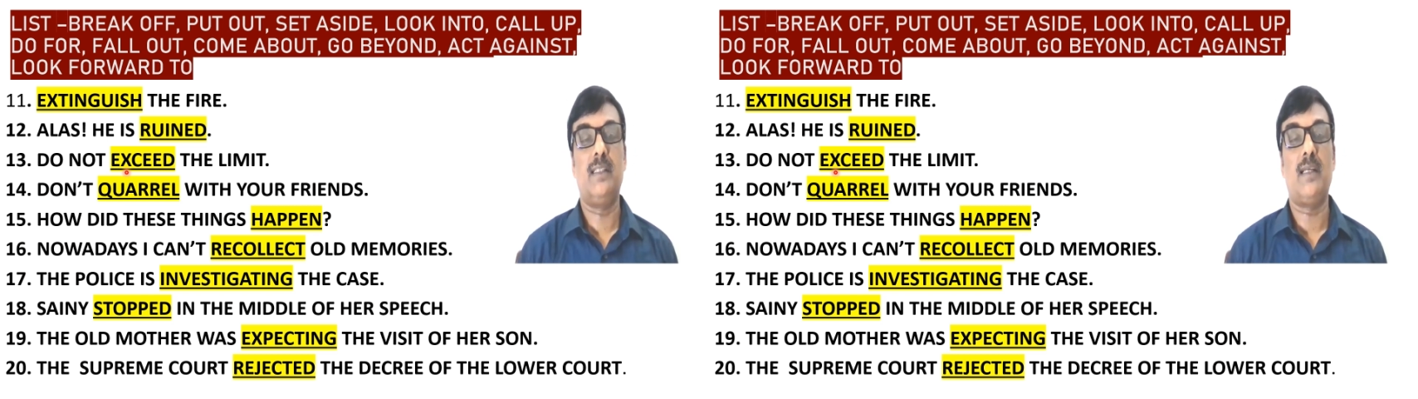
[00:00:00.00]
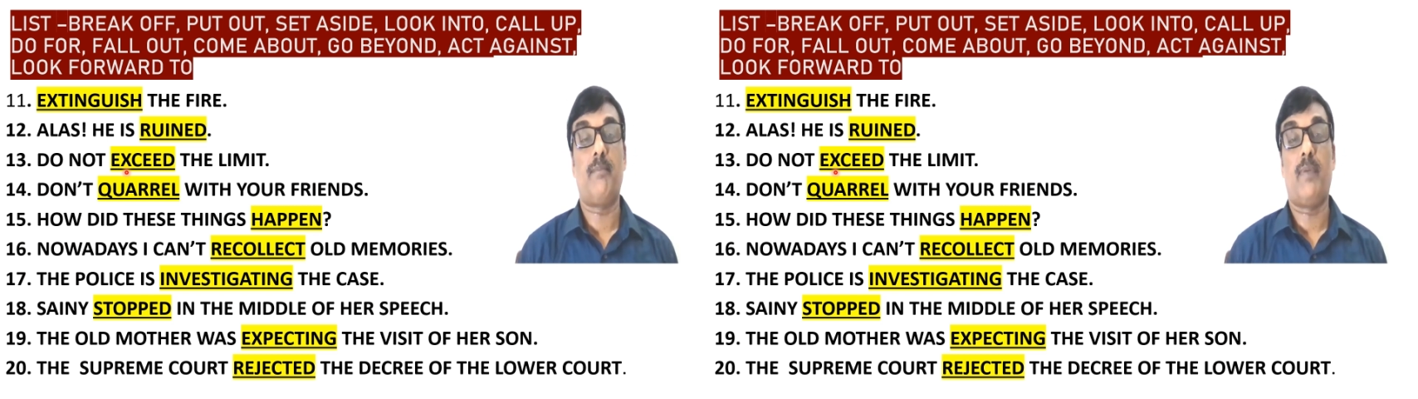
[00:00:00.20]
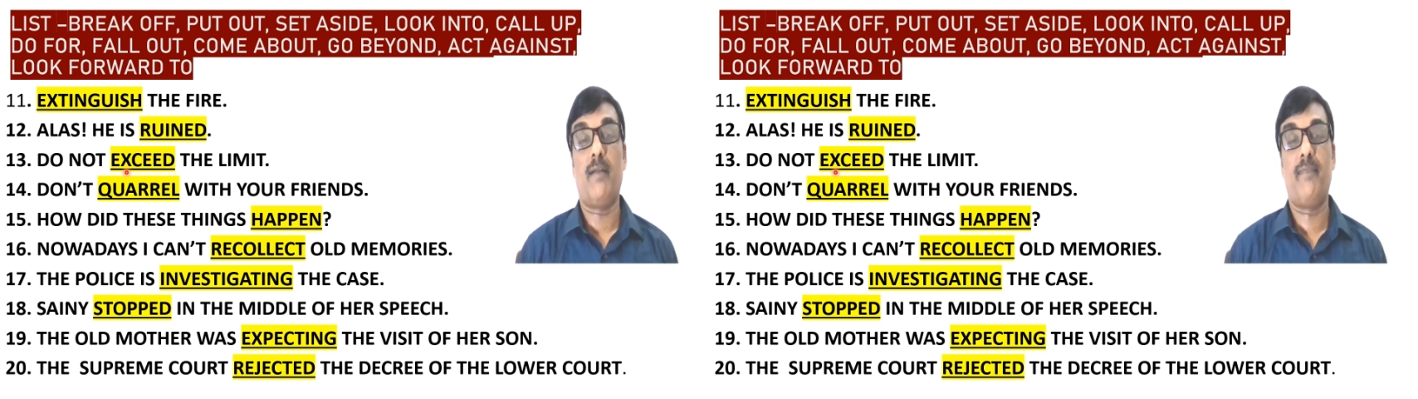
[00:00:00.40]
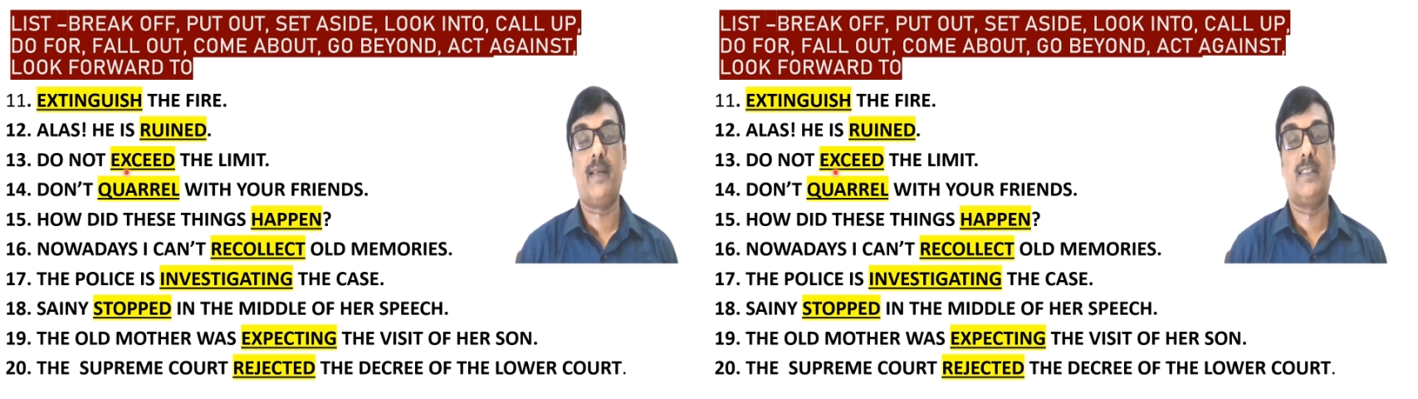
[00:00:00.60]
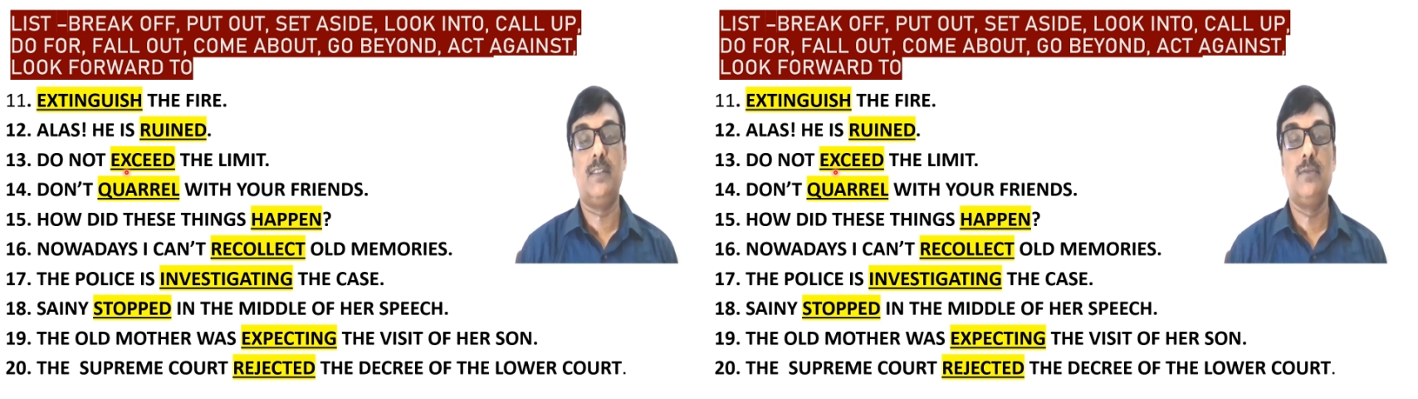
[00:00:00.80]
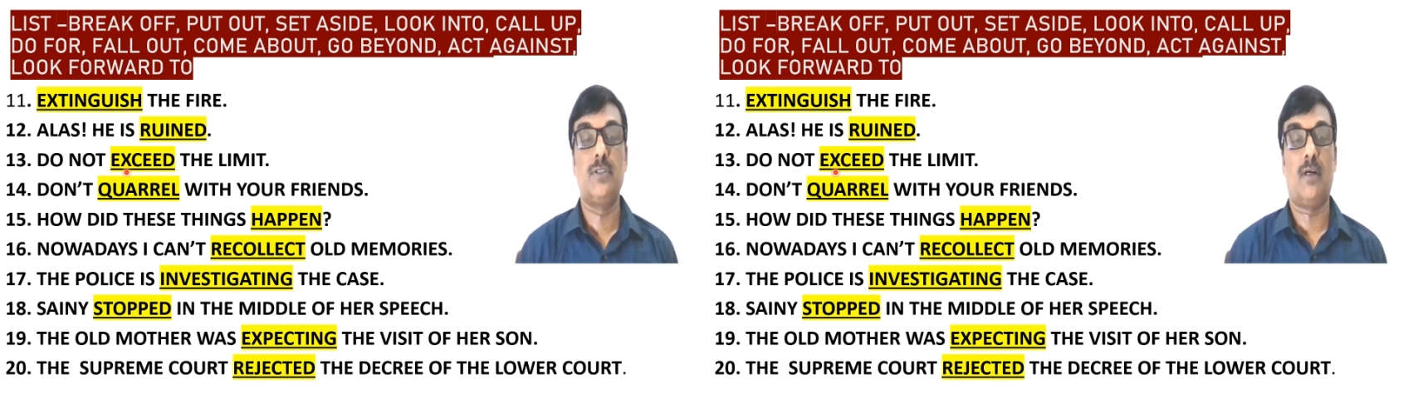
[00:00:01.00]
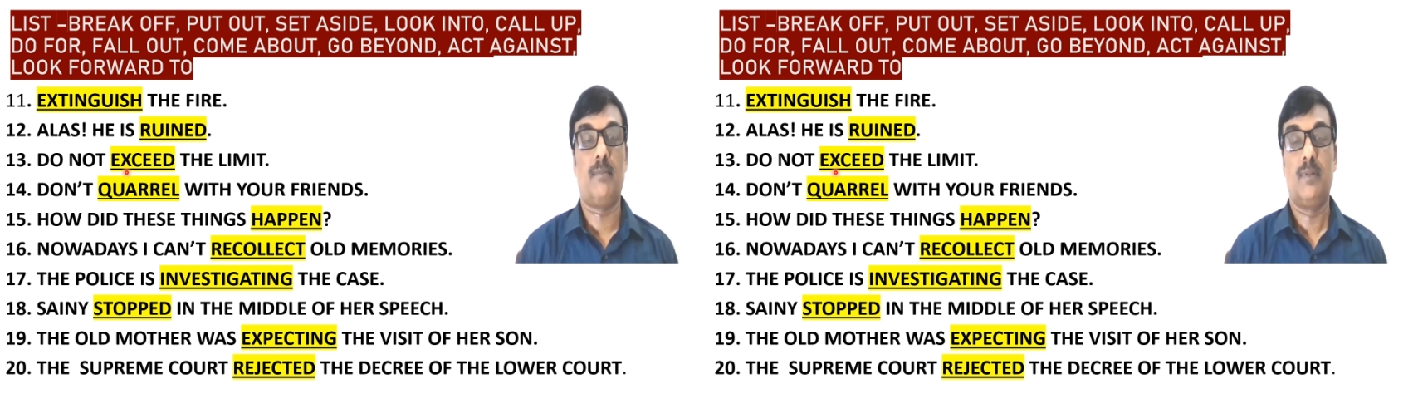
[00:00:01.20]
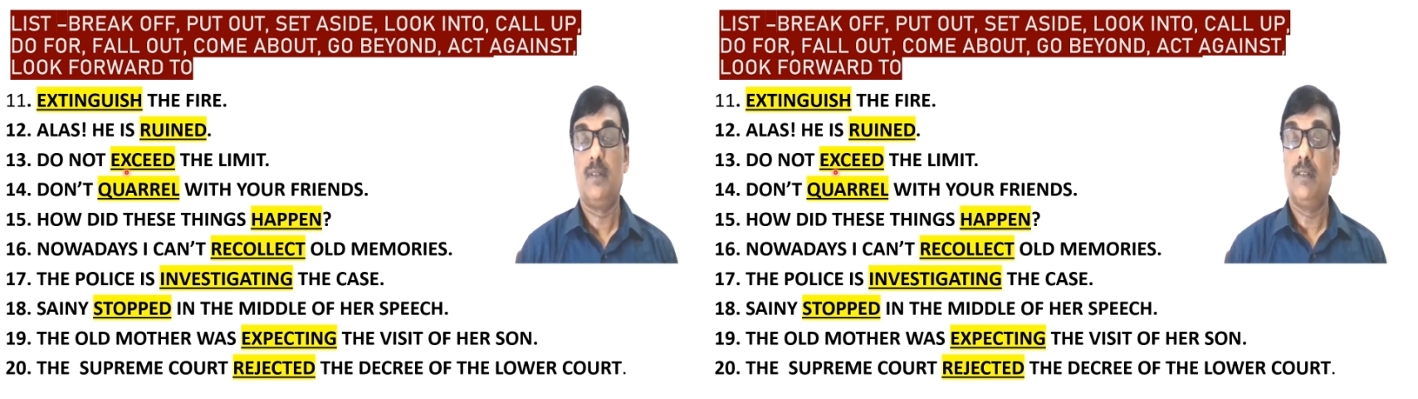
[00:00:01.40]
in the perfect use
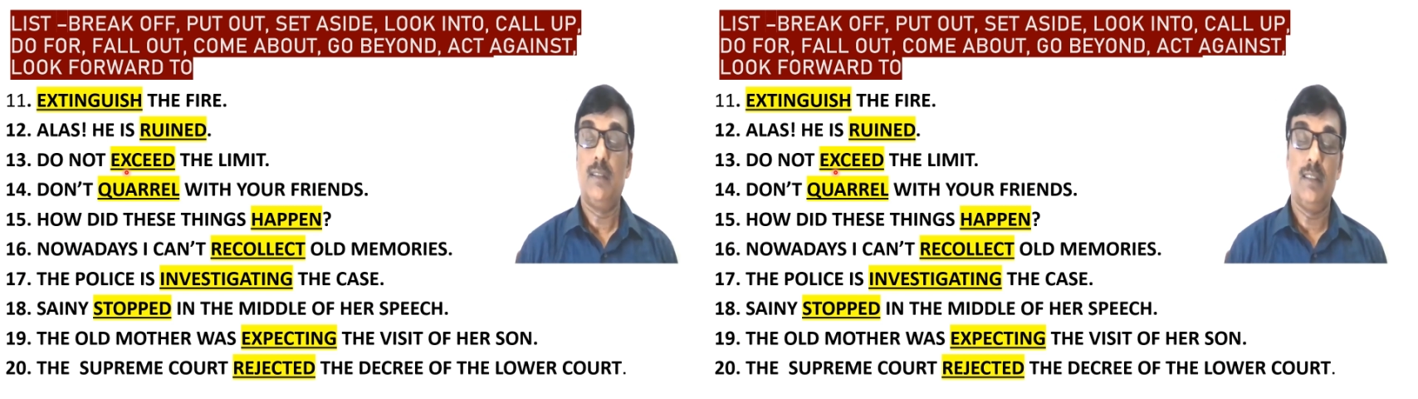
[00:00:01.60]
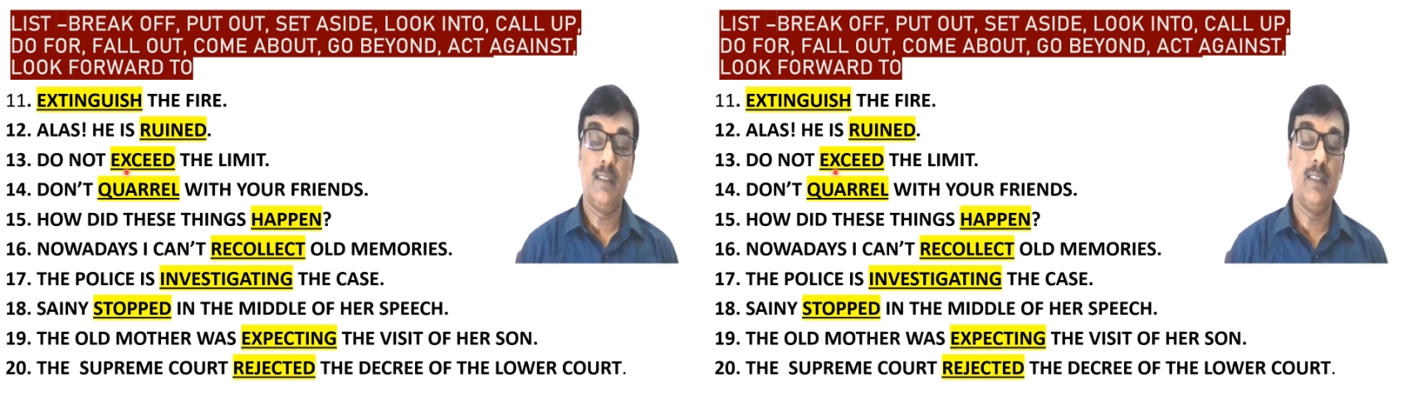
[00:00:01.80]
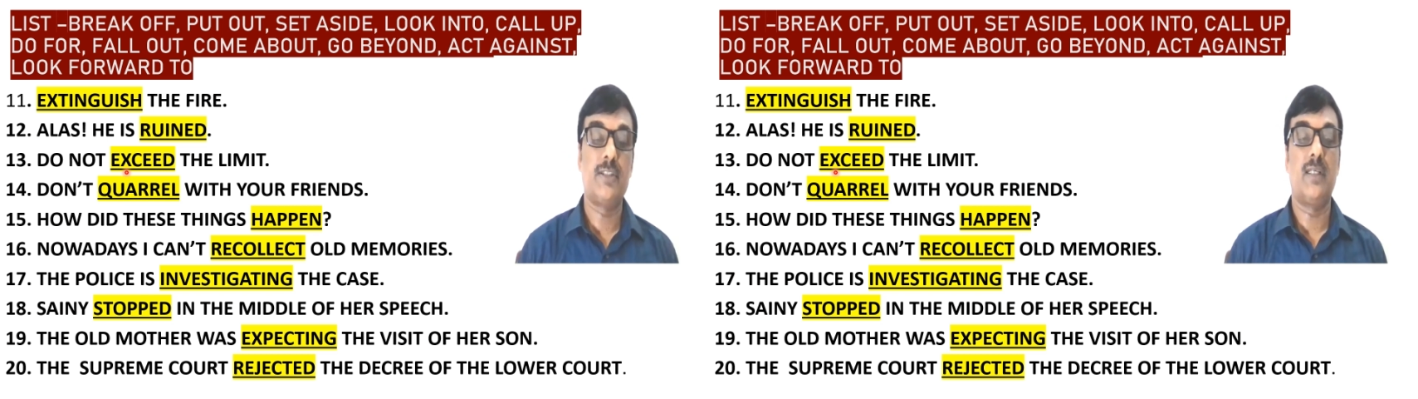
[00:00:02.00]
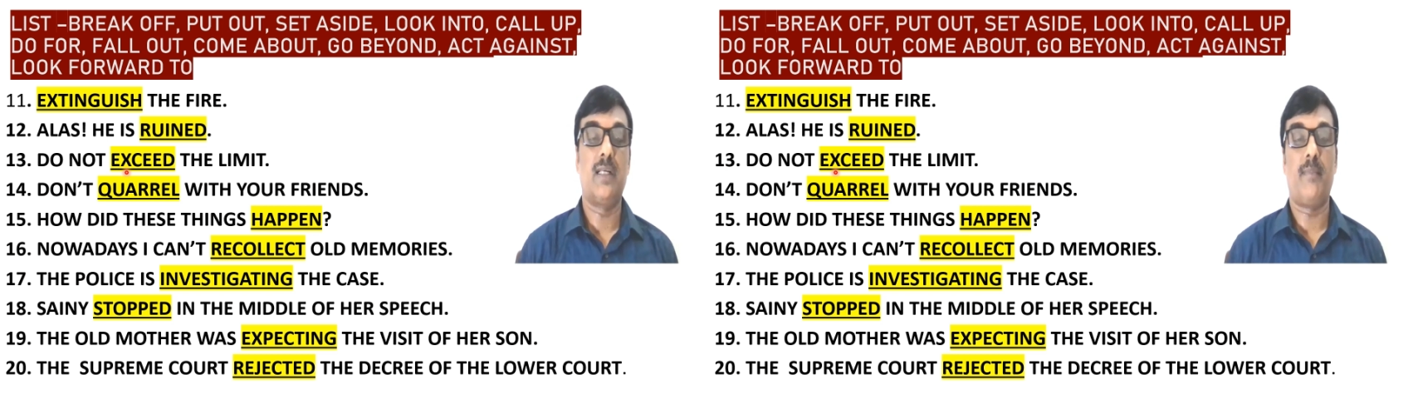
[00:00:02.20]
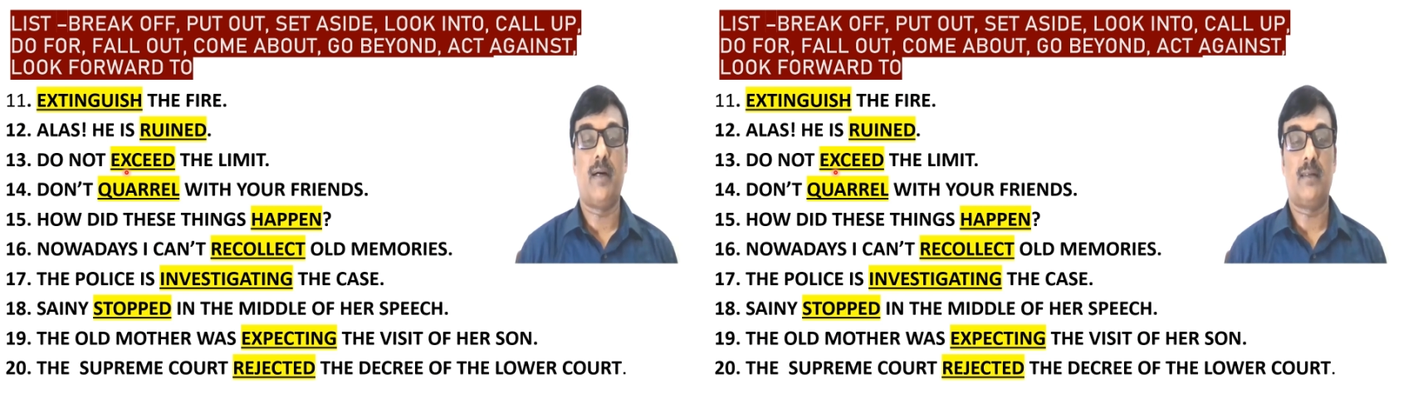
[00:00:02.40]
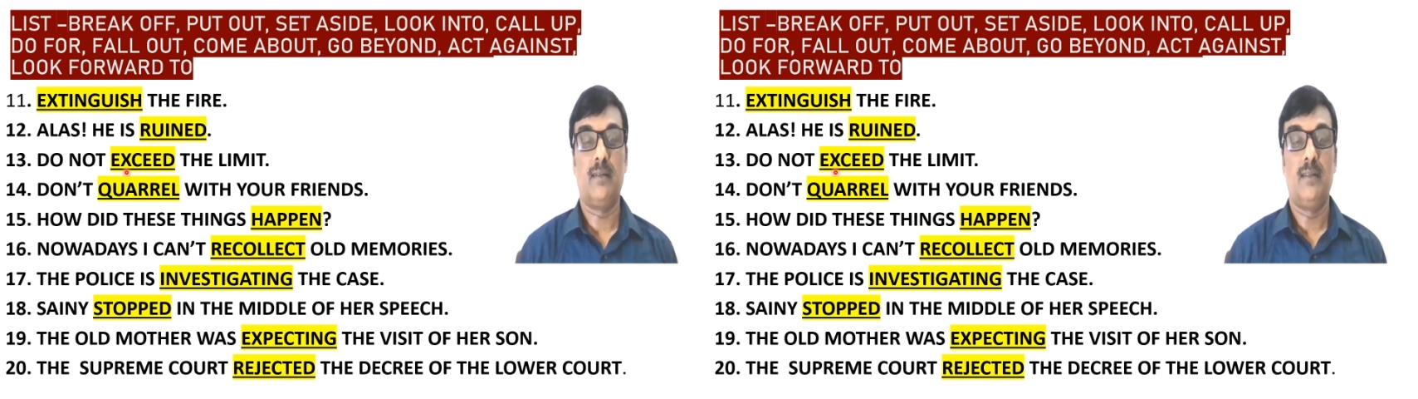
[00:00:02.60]
of English grammar.